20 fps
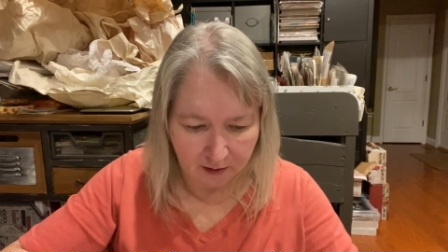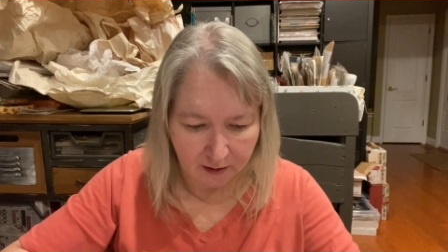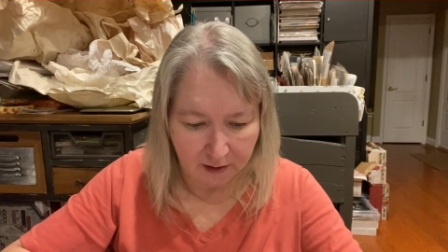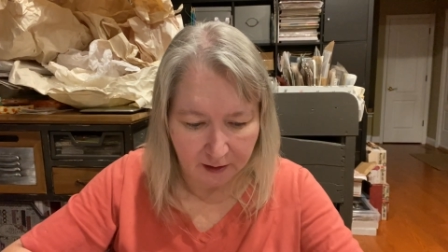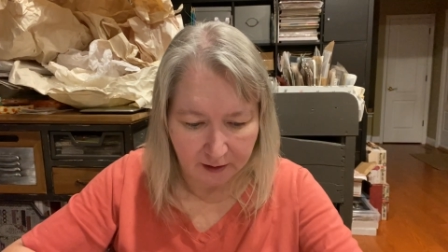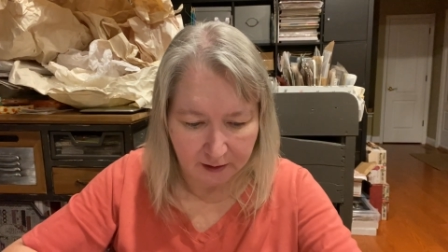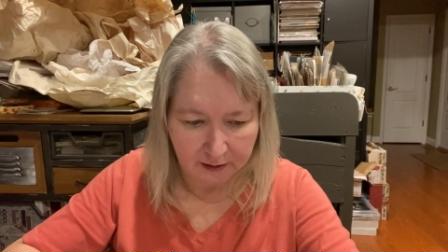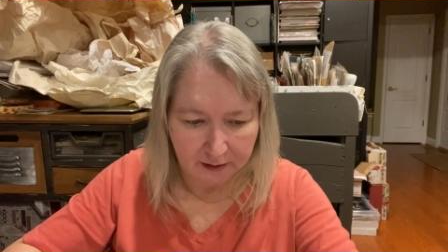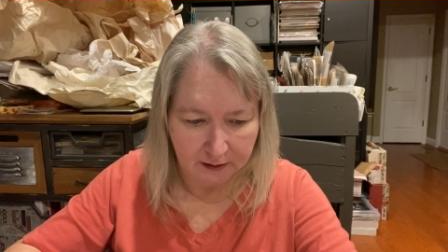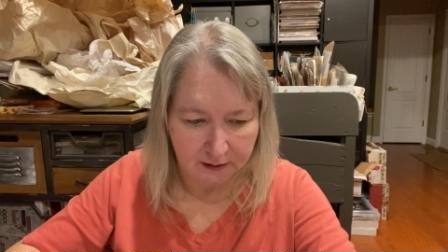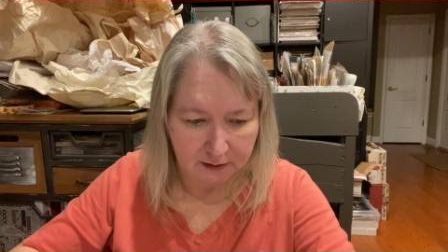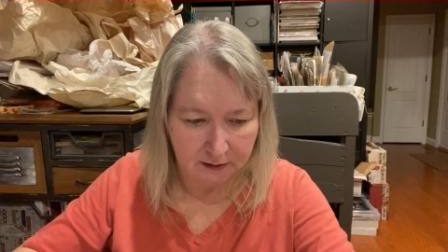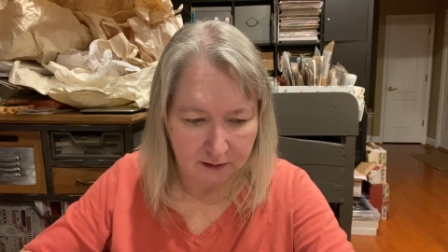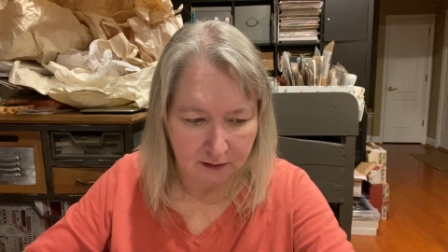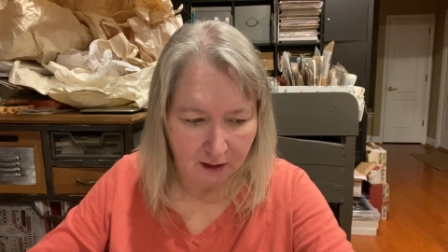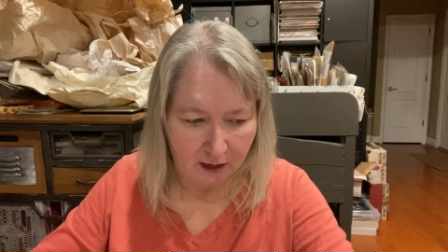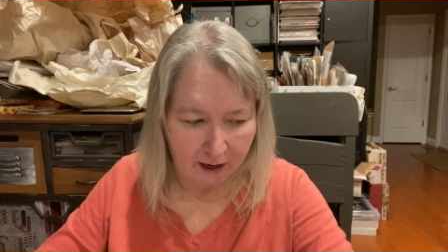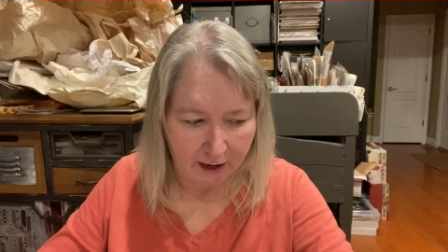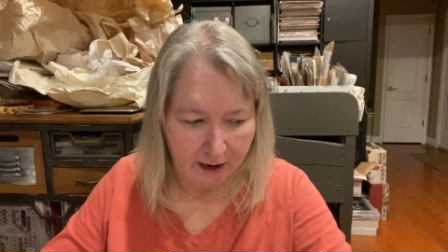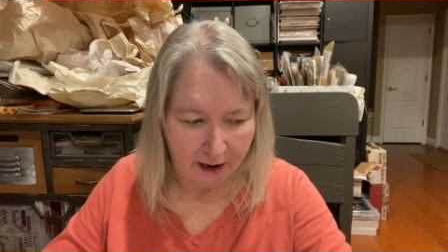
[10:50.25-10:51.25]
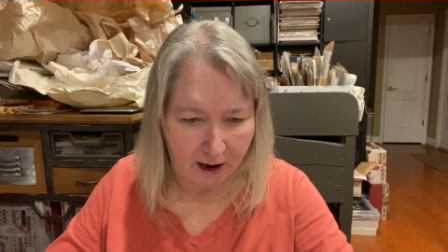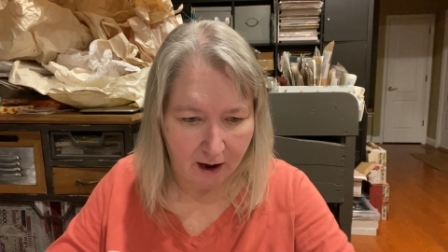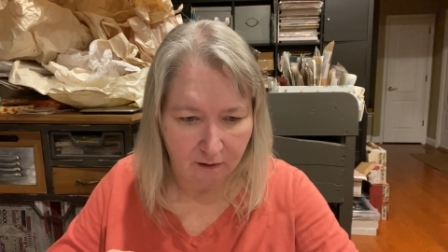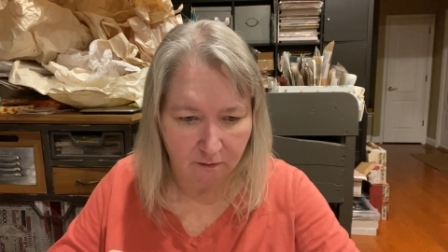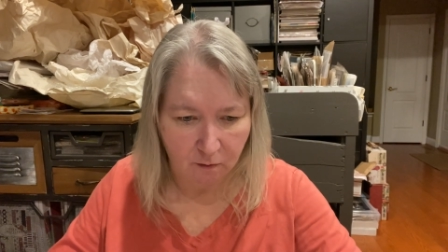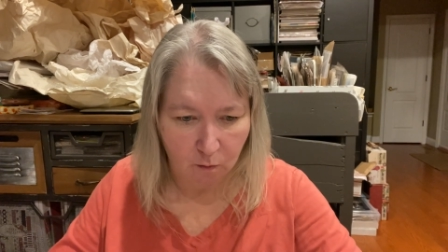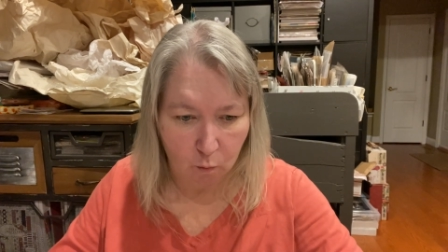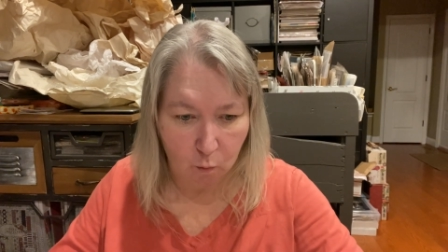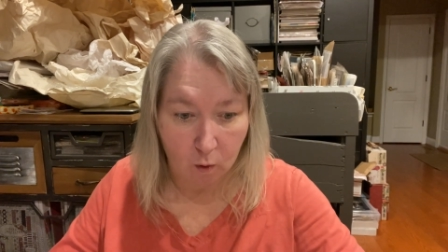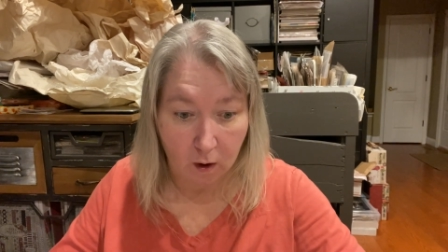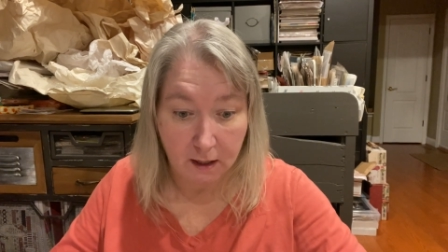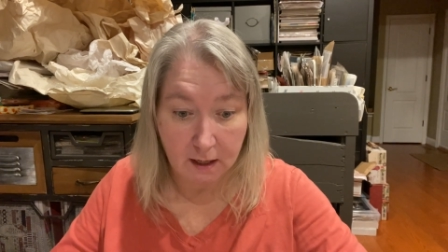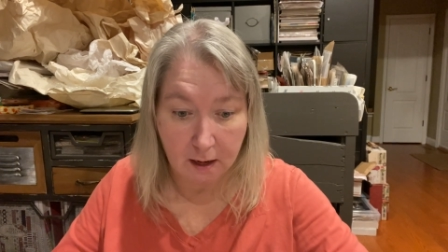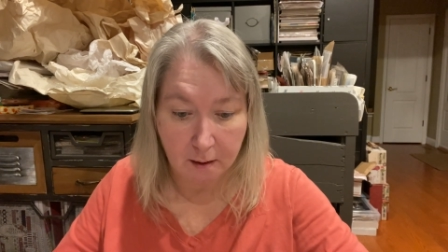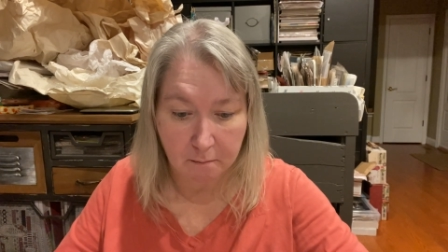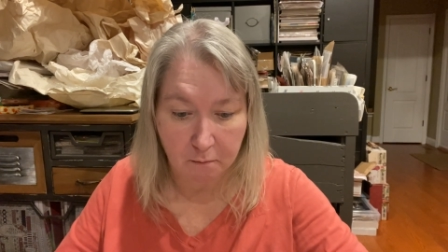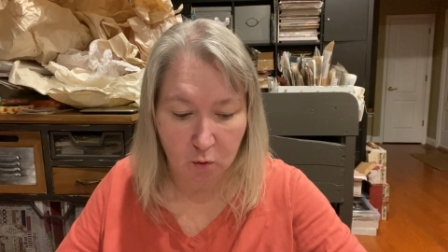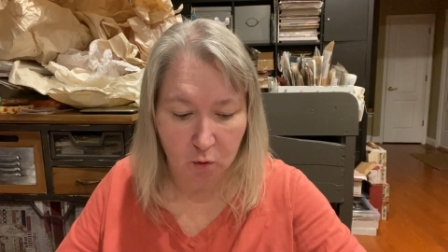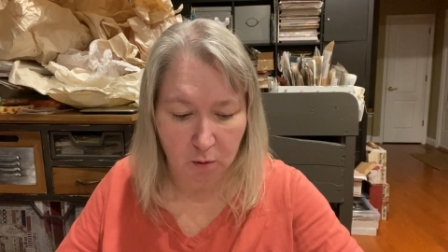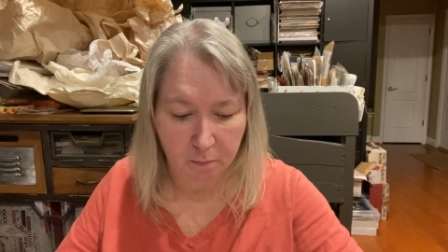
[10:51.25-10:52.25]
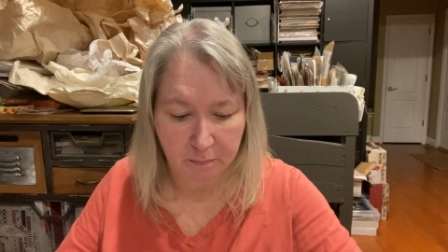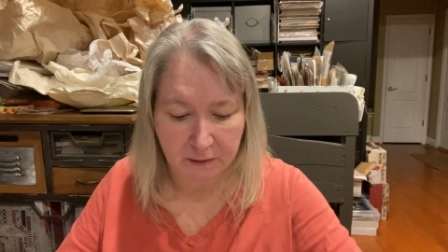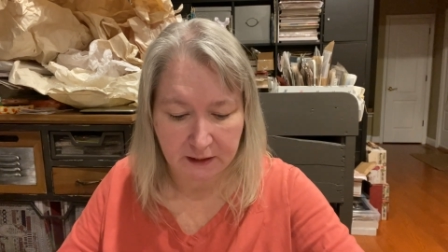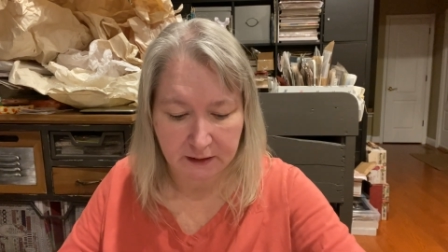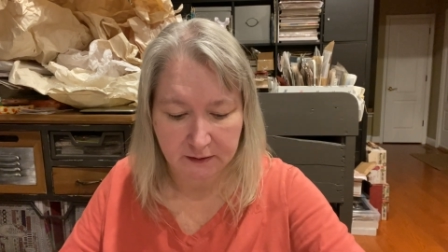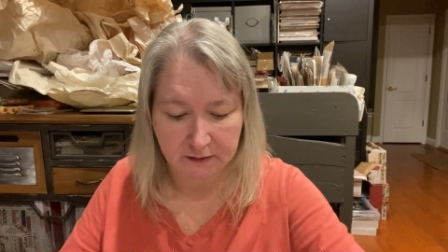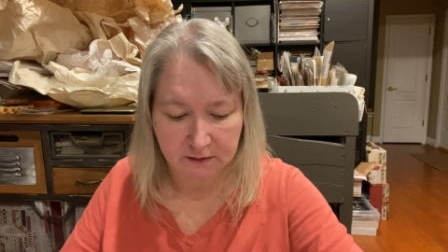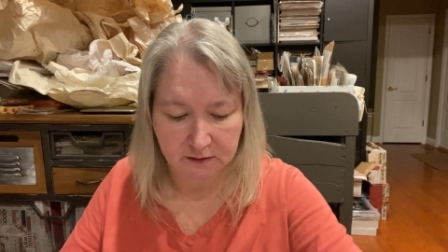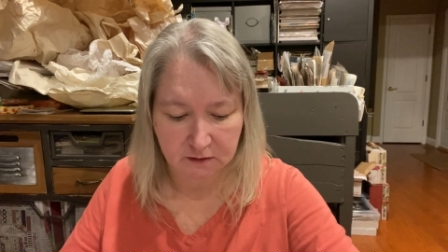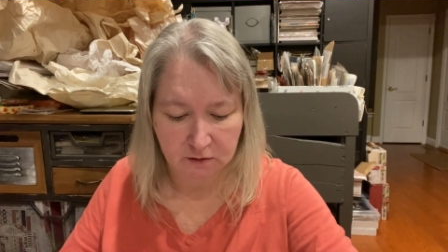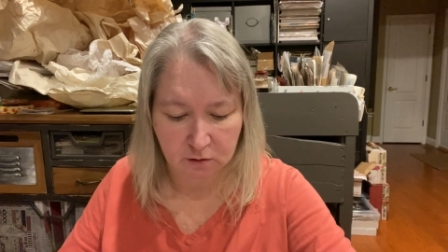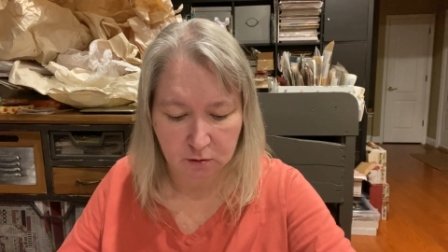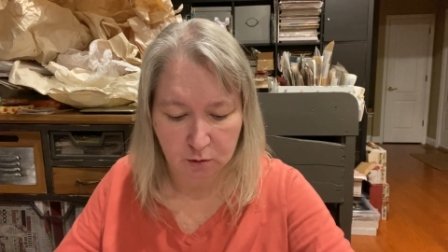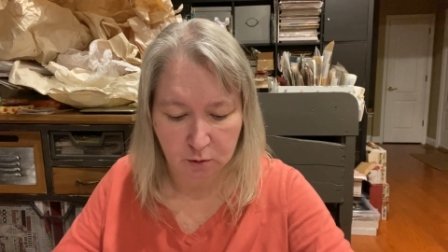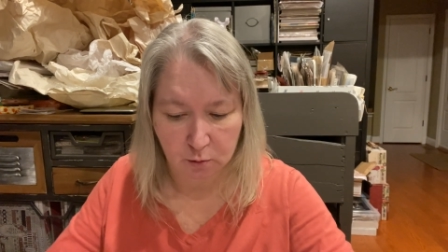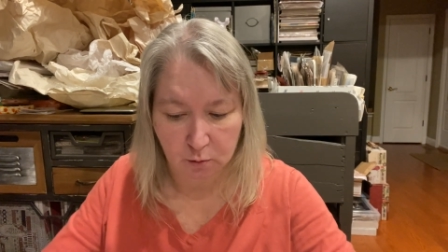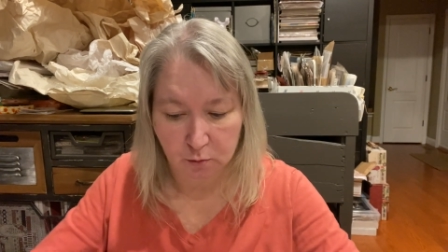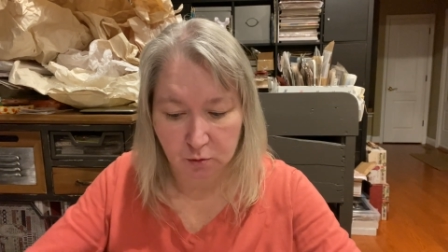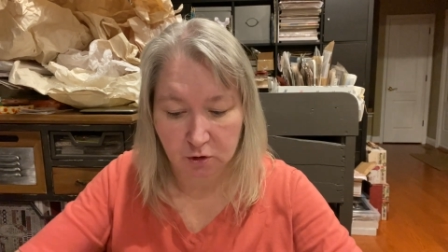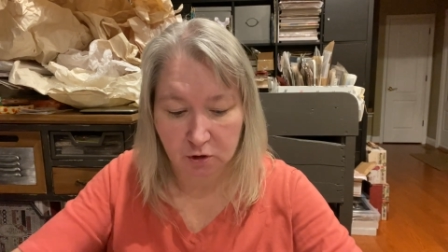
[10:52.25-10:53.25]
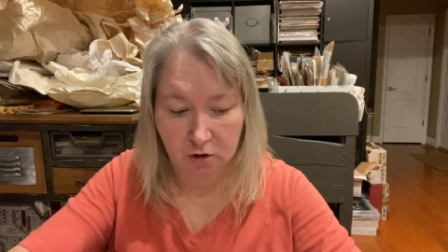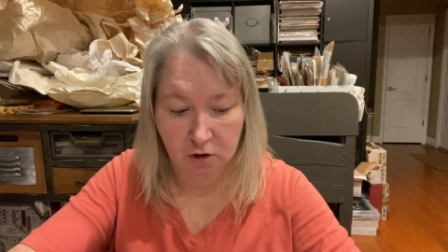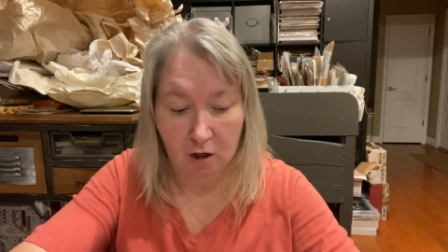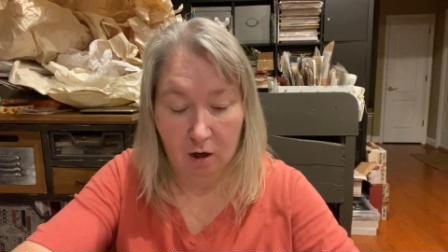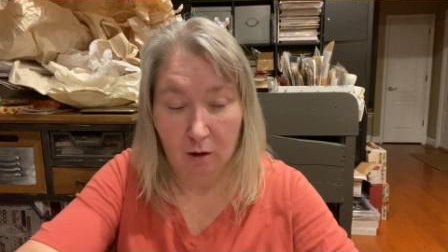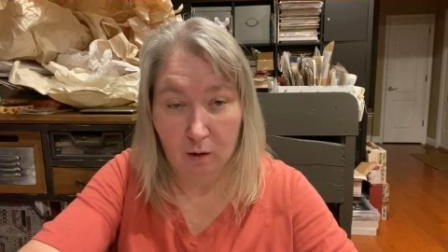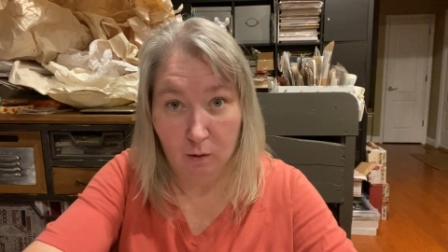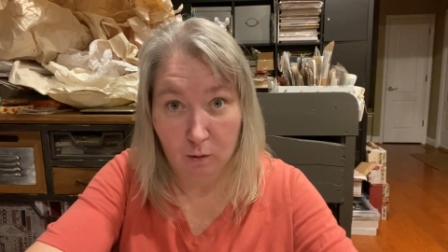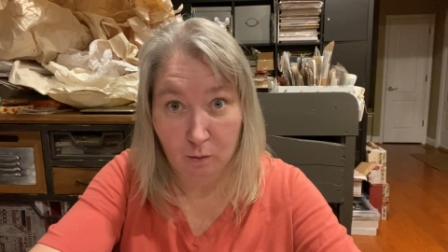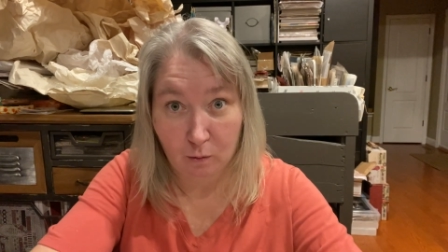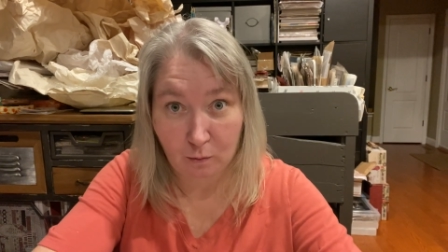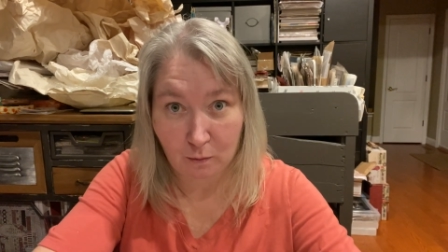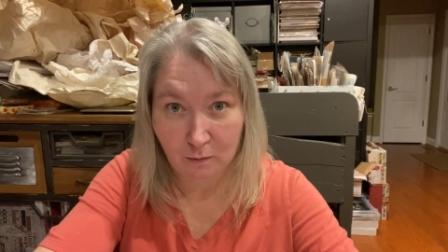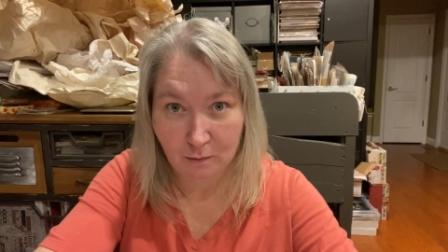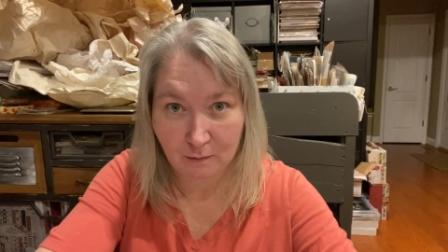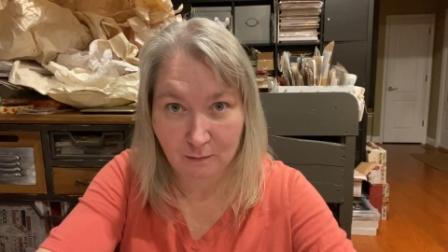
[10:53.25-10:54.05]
And I have one more piece to show.